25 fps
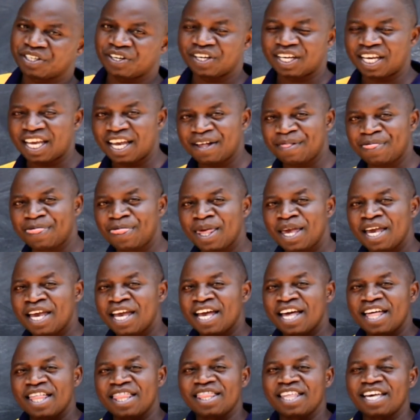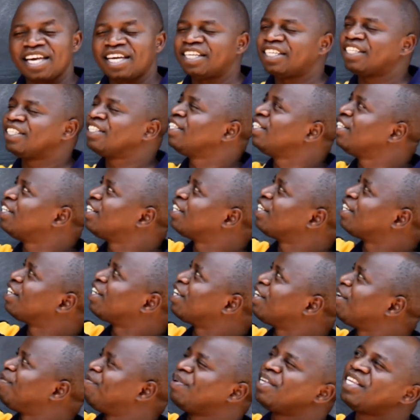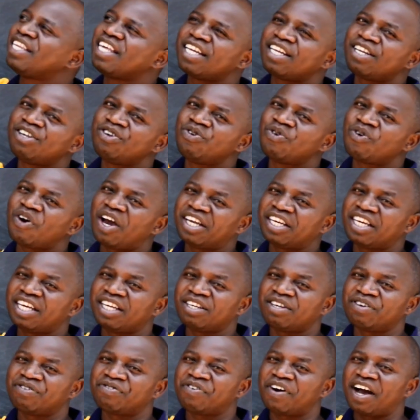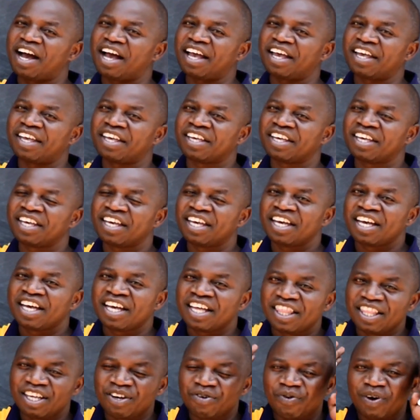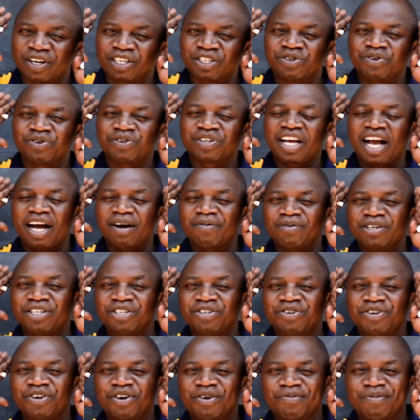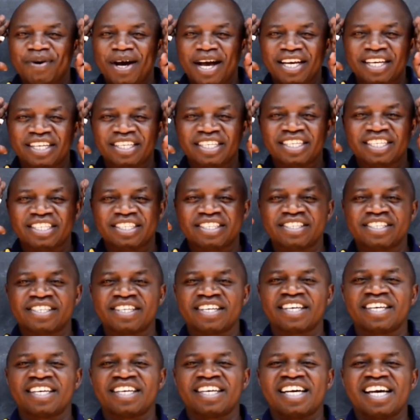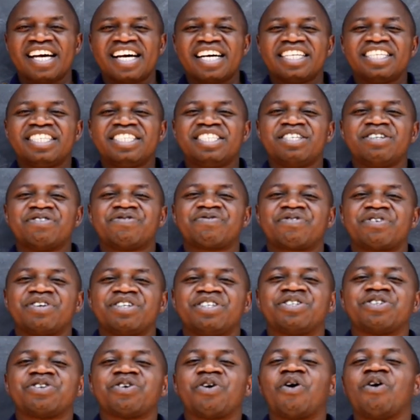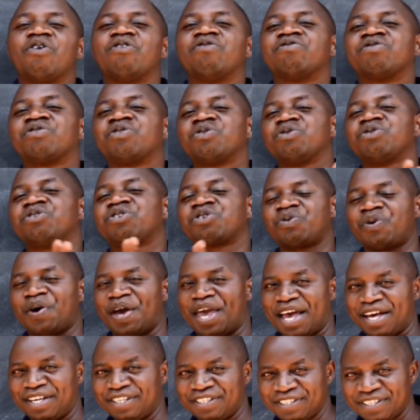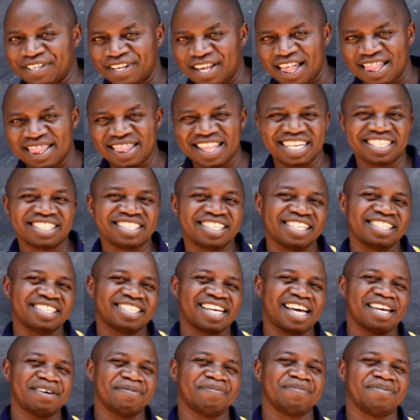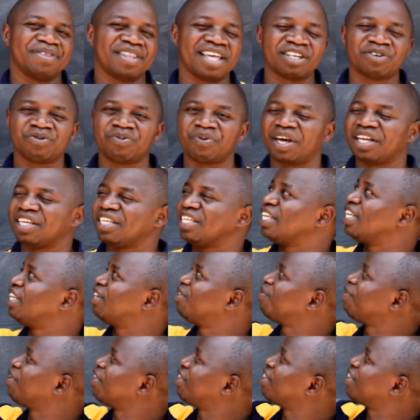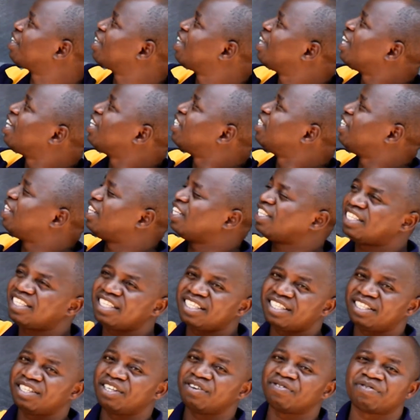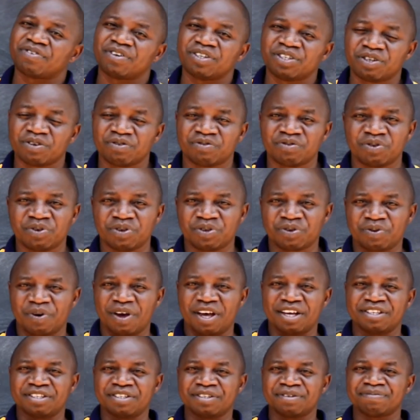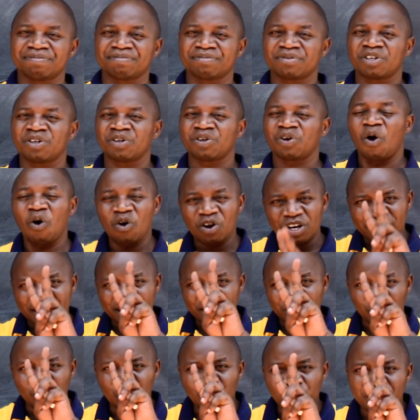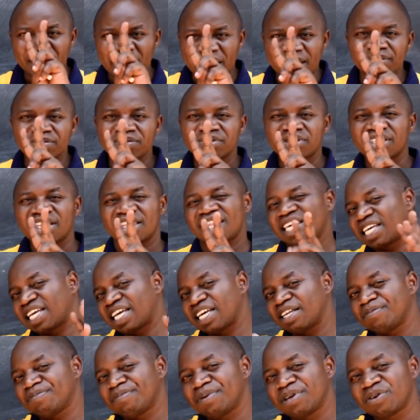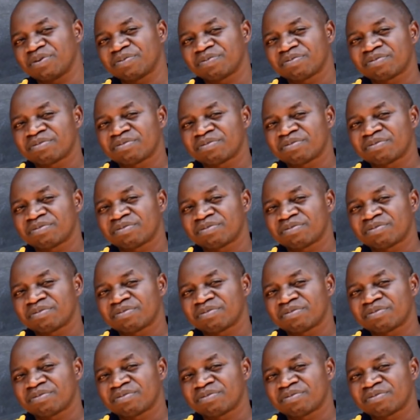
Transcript: Okay? Then, immediately you identify, then what should come into your mind is difference of two squares. That's the type that we are dealing with. This is difference of two squares. Only two terms. They can be